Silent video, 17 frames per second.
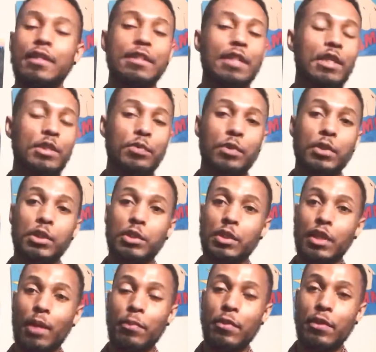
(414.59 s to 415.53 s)
So I just wanted to
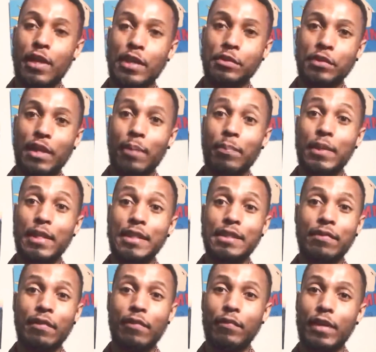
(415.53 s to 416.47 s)
drop you guys that
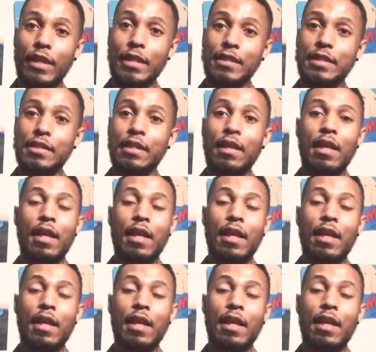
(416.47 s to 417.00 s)
piece of advice.